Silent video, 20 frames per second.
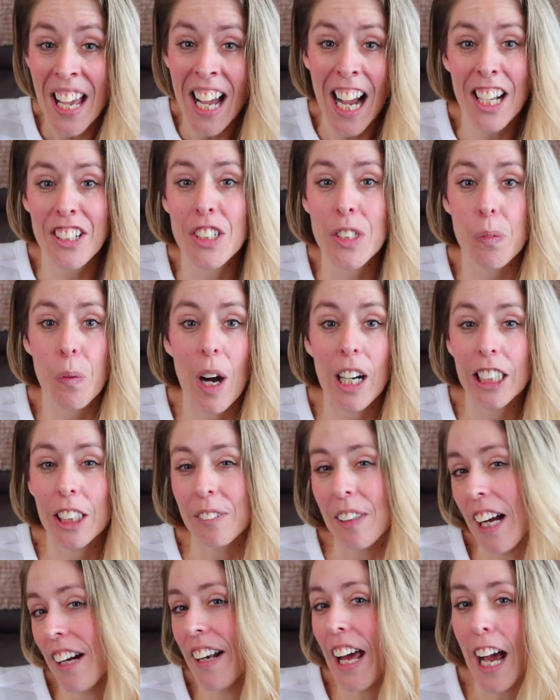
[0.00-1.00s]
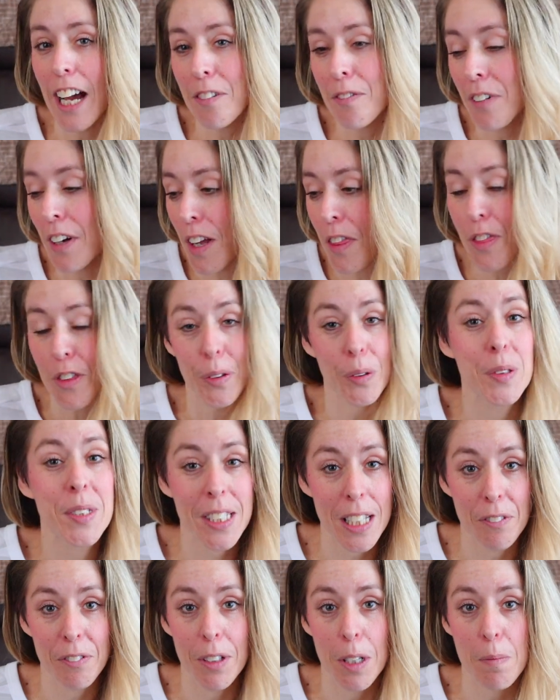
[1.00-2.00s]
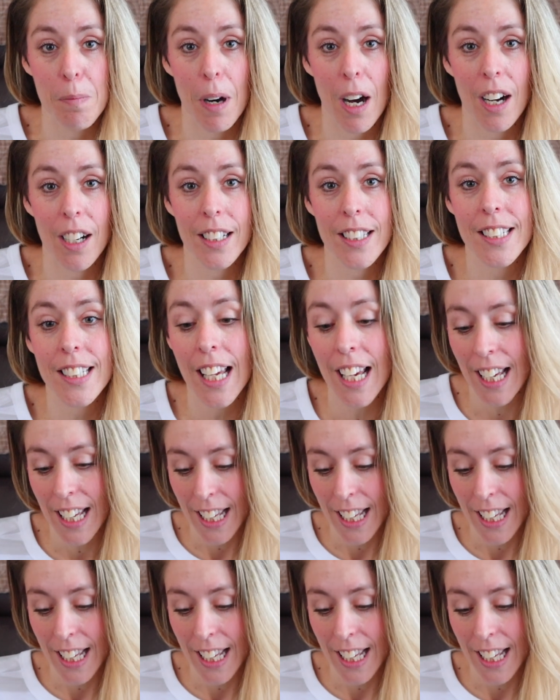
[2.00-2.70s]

I just walked around, had fun, threw stuff in a box,